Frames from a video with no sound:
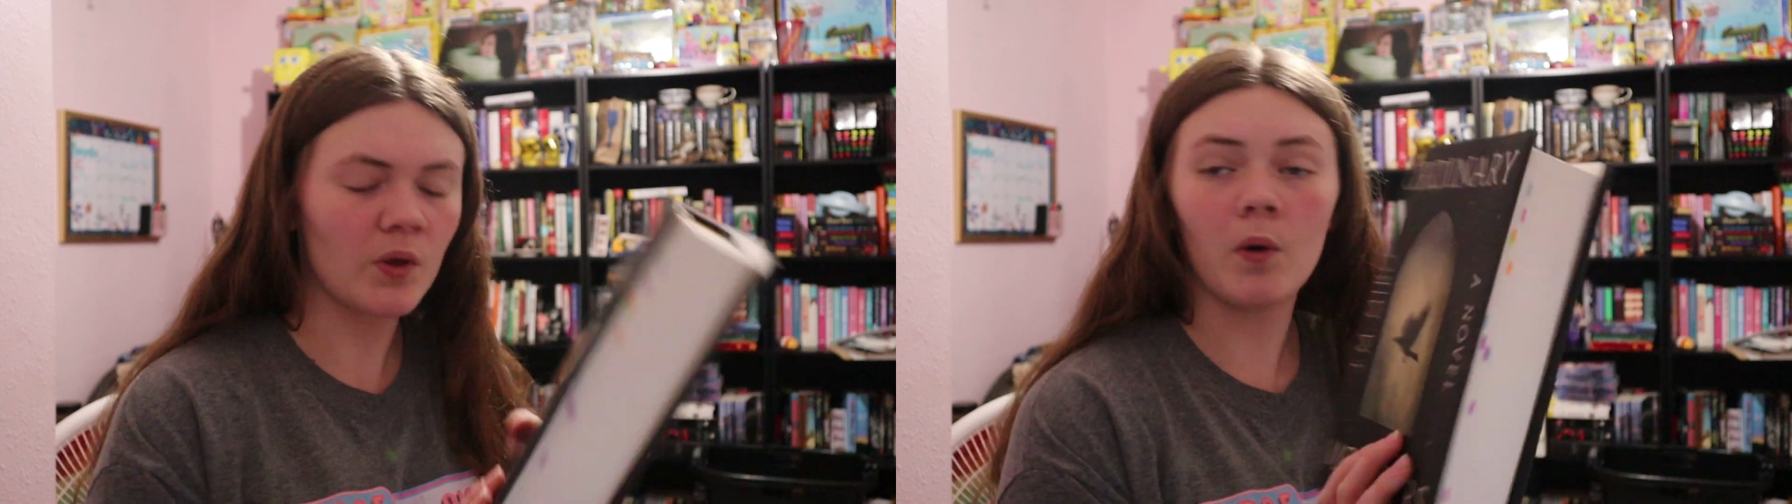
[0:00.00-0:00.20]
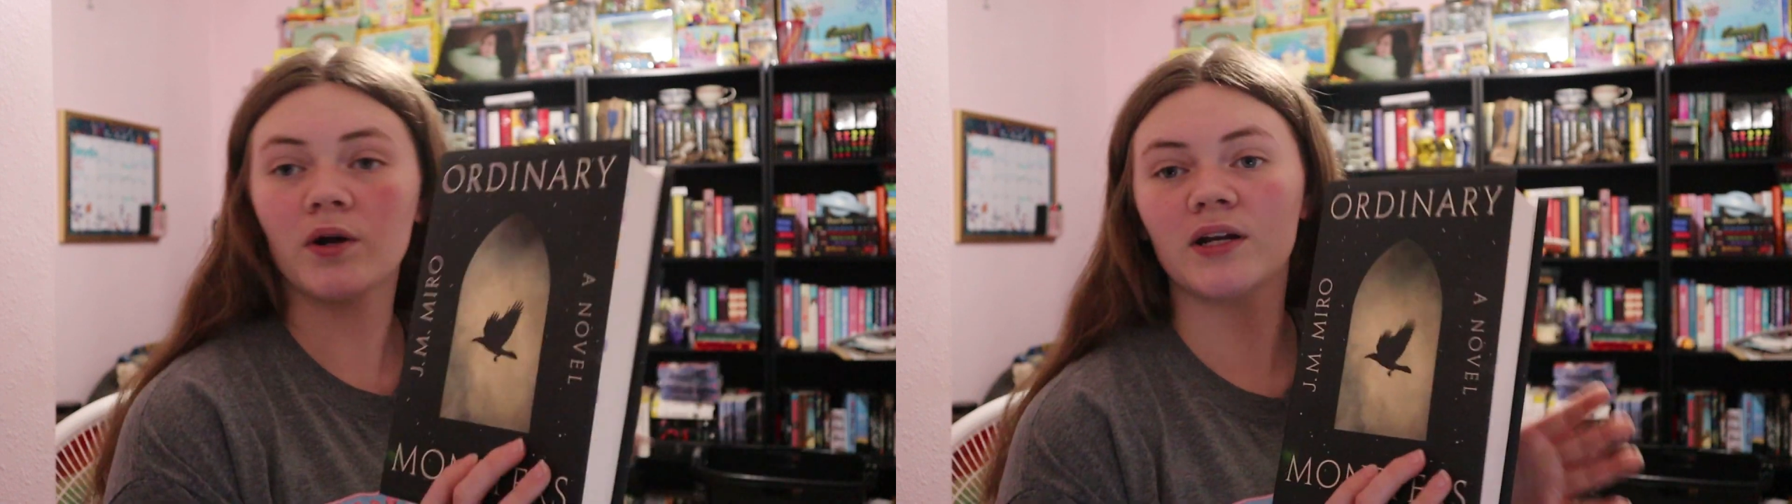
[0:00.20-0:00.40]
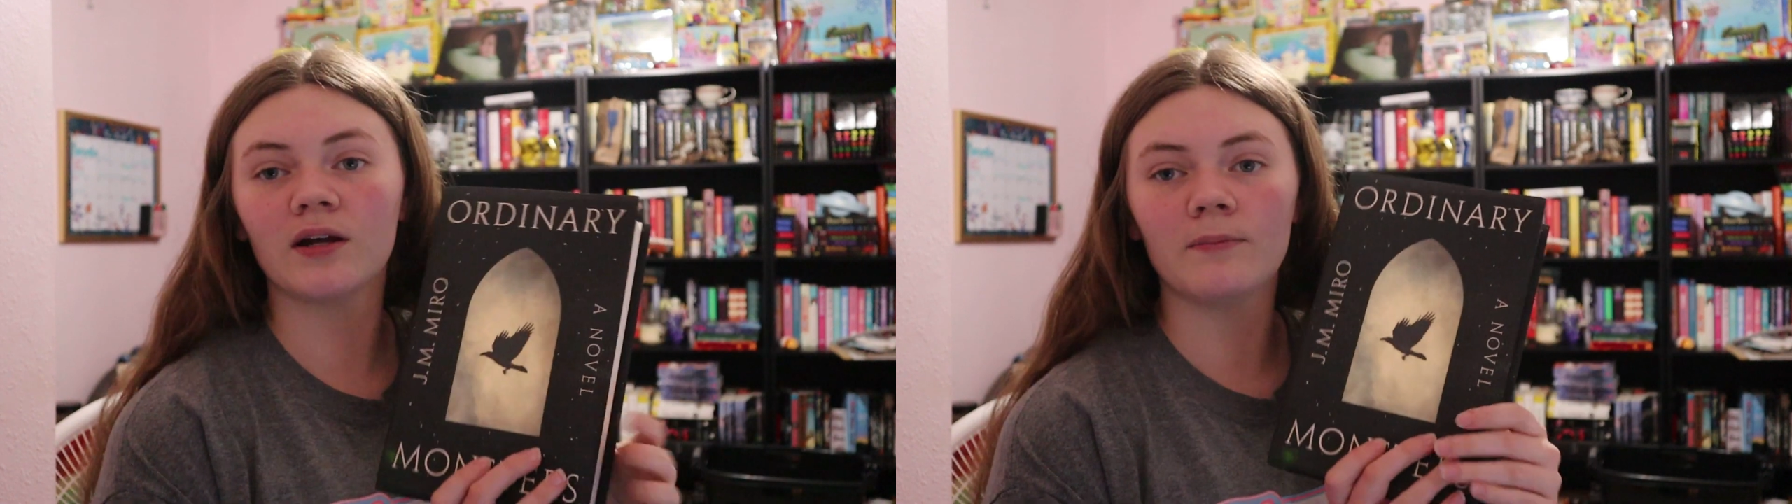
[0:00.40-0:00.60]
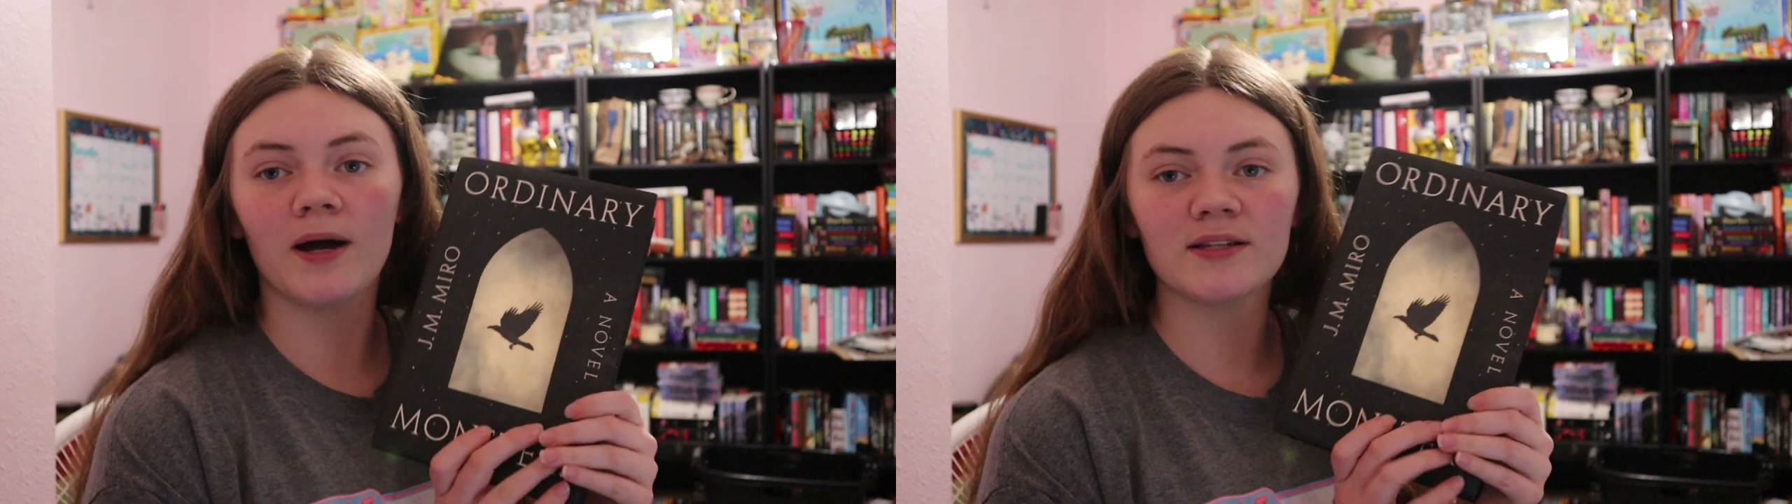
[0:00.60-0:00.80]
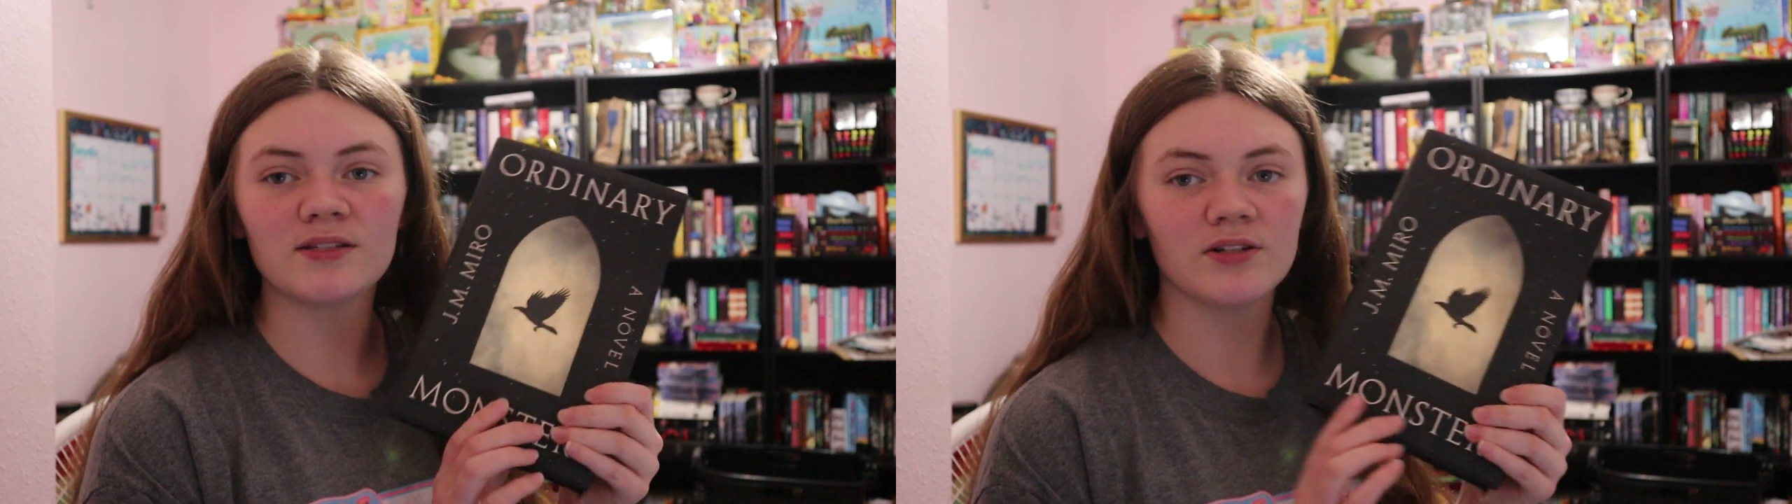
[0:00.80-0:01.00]
Ordinary
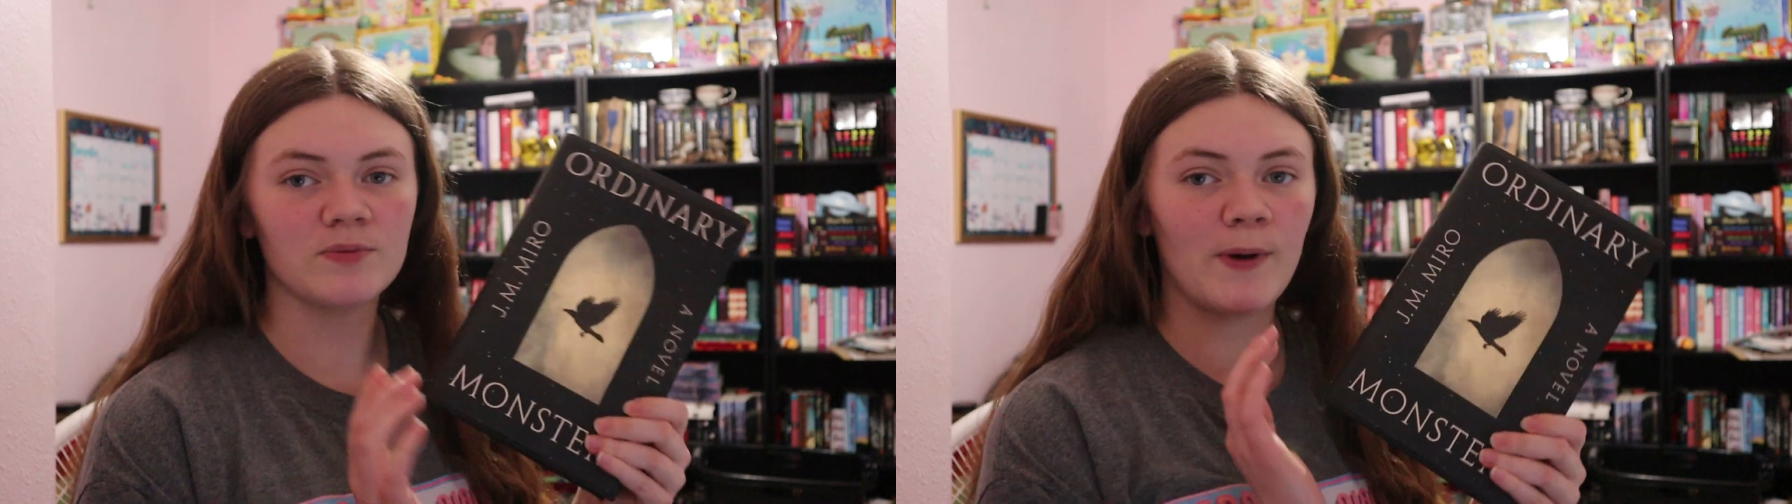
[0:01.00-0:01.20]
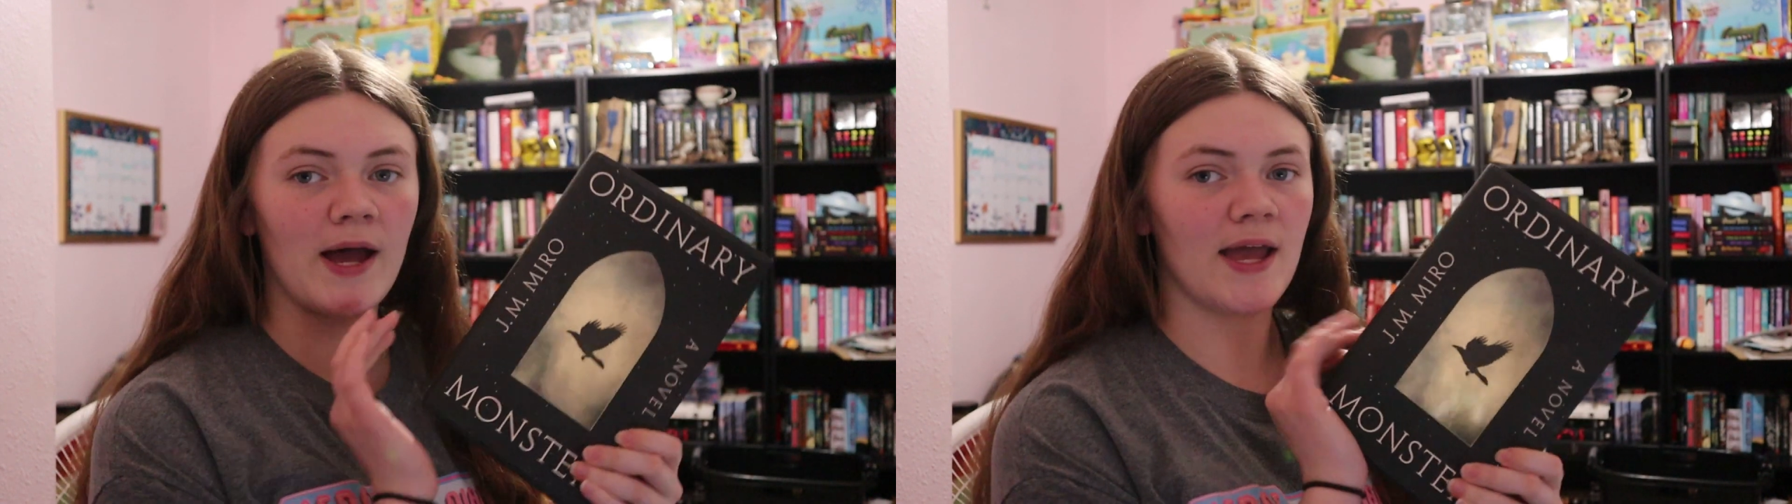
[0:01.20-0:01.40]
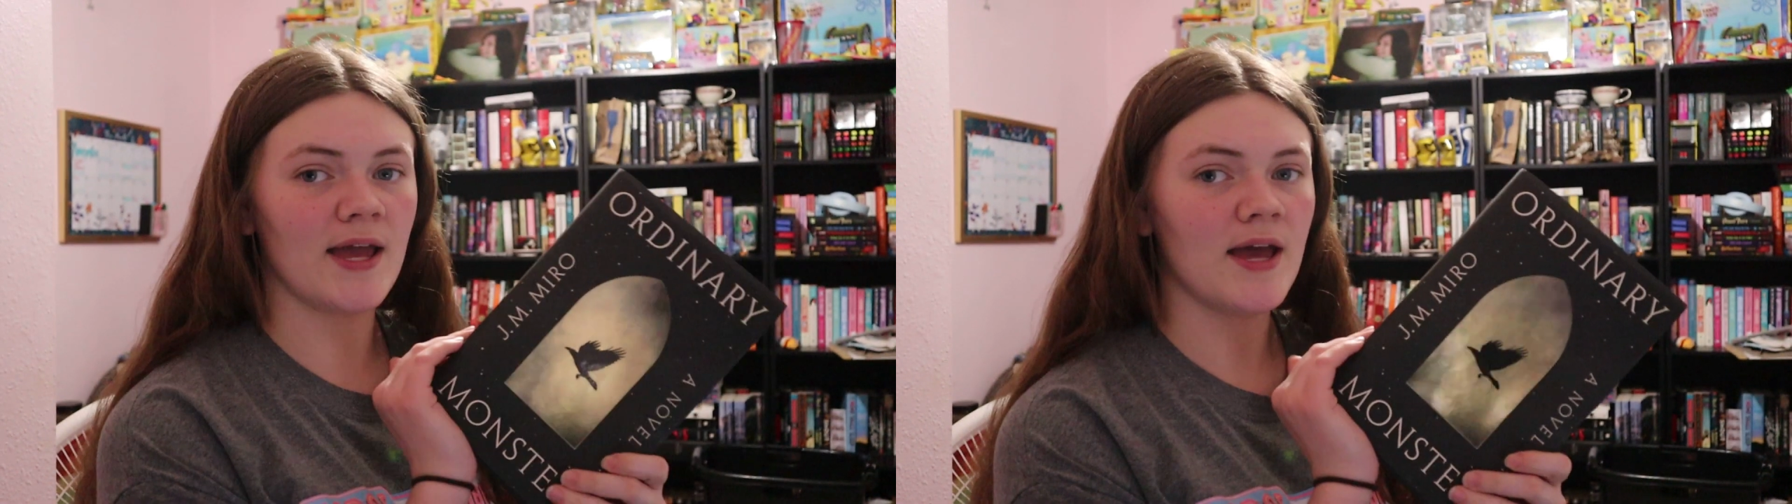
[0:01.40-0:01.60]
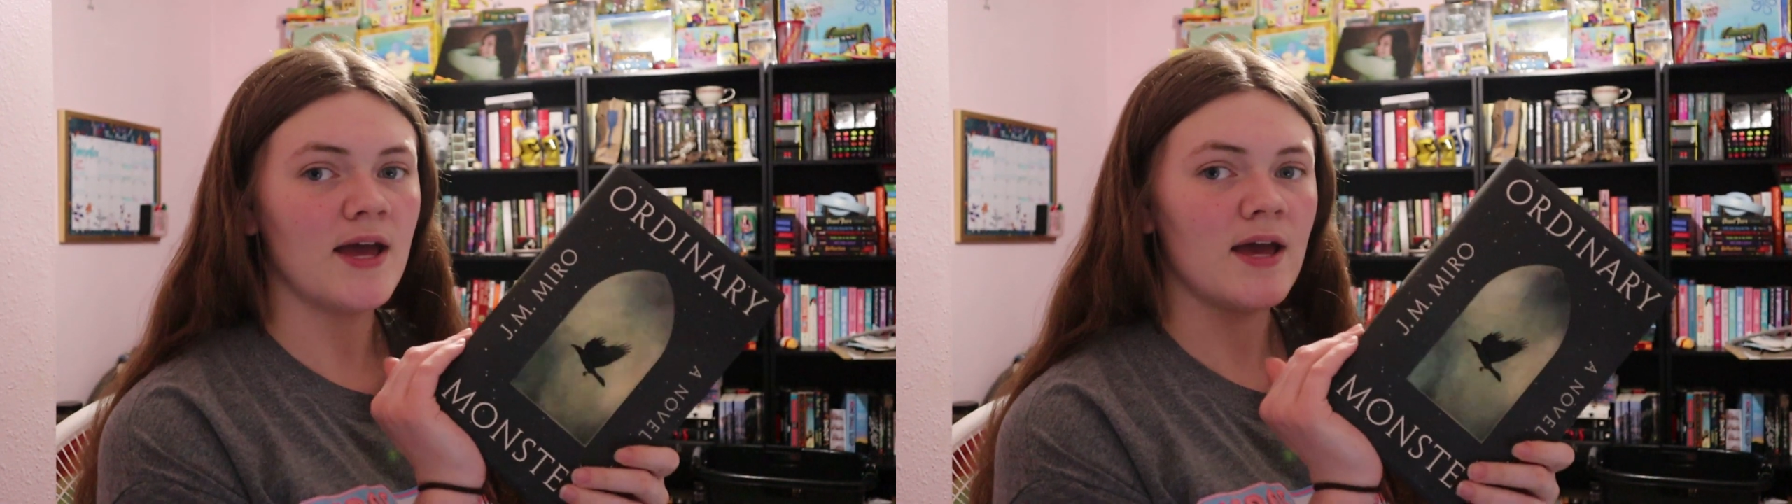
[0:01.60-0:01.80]
Monsters by